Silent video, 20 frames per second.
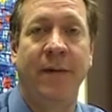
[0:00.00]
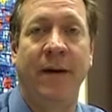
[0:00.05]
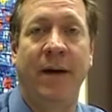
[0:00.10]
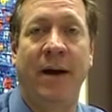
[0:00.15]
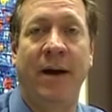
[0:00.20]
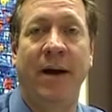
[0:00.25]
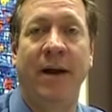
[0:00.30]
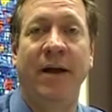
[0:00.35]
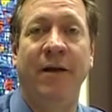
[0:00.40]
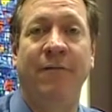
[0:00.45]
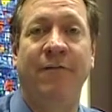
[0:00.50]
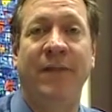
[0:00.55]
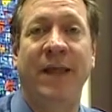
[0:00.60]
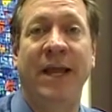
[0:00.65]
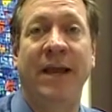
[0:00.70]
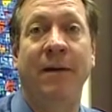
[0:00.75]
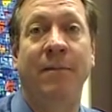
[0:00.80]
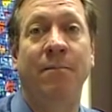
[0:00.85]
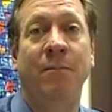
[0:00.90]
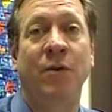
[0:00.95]
If
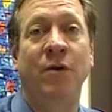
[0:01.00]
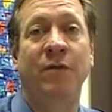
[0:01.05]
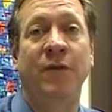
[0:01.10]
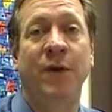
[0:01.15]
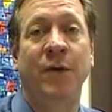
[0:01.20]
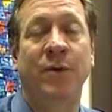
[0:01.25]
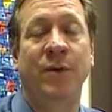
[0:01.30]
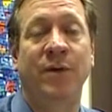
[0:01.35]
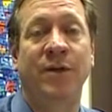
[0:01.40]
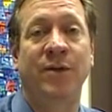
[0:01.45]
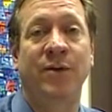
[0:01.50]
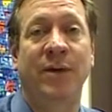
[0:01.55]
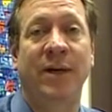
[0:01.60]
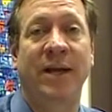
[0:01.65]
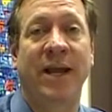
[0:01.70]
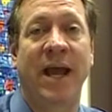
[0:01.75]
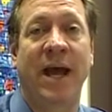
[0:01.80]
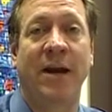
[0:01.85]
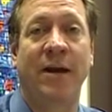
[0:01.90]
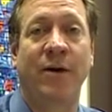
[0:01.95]
they move you into a
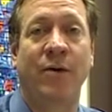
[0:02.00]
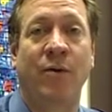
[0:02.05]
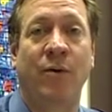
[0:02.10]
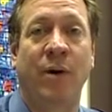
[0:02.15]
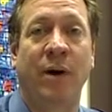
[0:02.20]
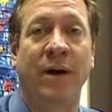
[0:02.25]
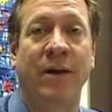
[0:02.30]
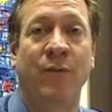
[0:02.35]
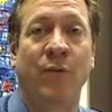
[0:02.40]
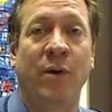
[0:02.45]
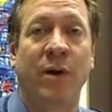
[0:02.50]
category